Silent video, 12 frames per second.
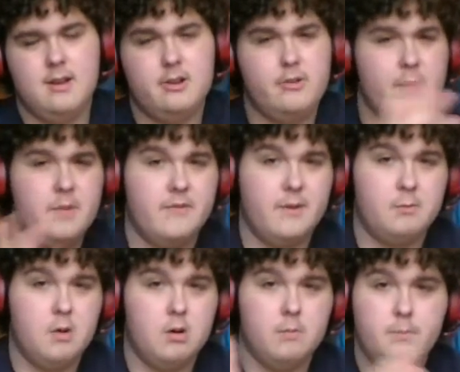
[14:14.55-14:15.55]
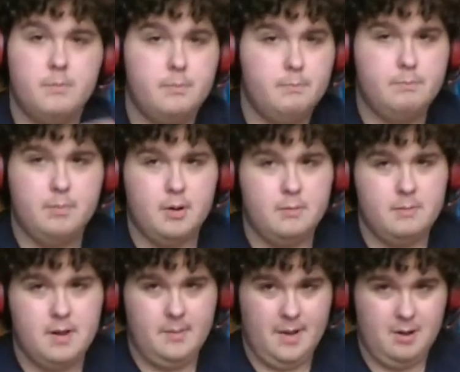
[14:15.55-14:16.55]
Correct me if I'm wrong, but
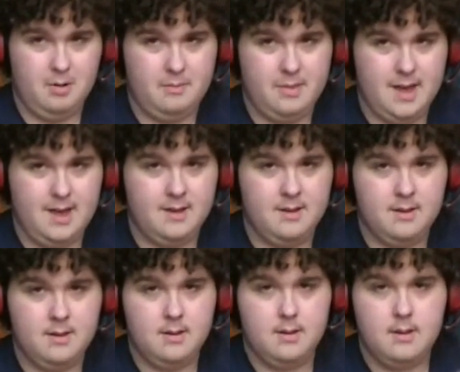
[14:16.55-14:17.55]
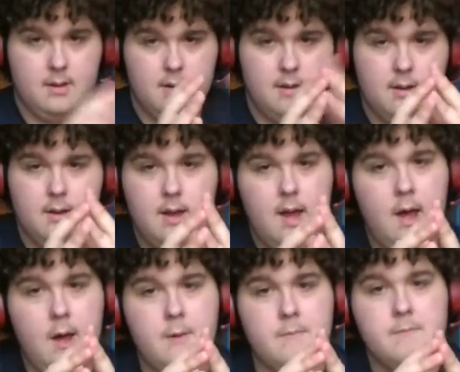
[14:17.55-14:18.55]
about up
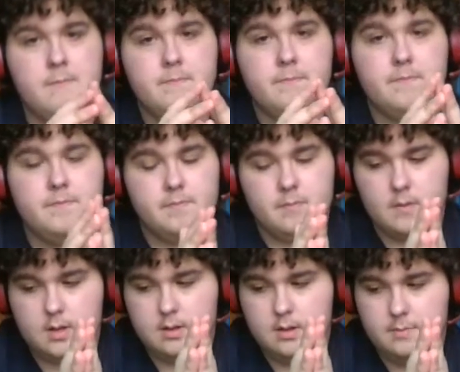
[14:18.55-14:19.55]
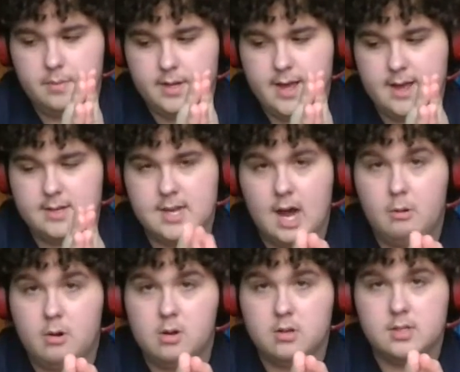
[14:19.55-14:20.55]
there. But yeah, Star
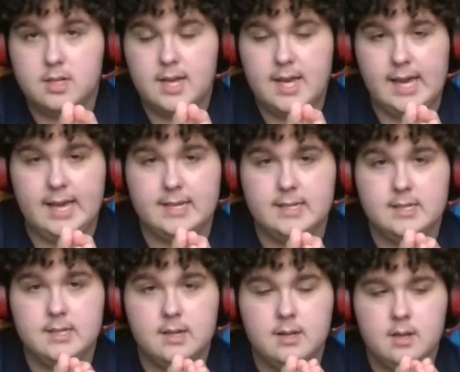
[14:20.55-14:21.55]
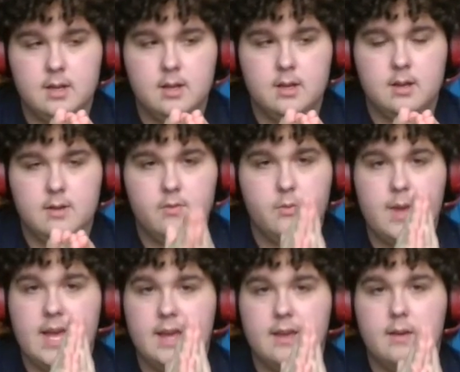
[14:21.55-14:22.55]
Wars is, for
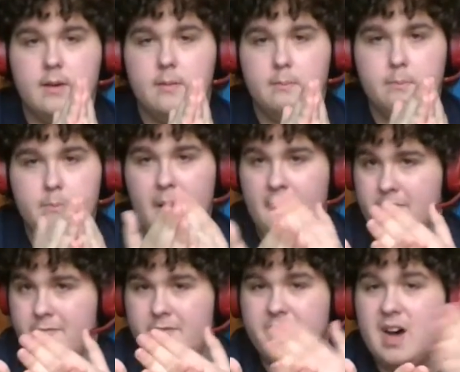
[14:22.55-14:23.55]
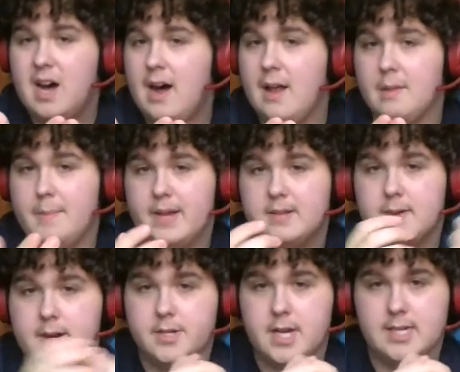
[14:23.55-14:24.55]
me, by far the best
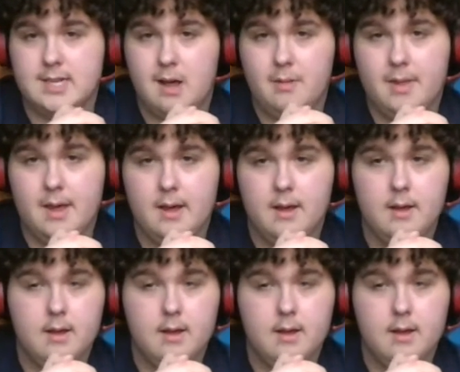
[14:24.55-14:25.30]
franchise out there.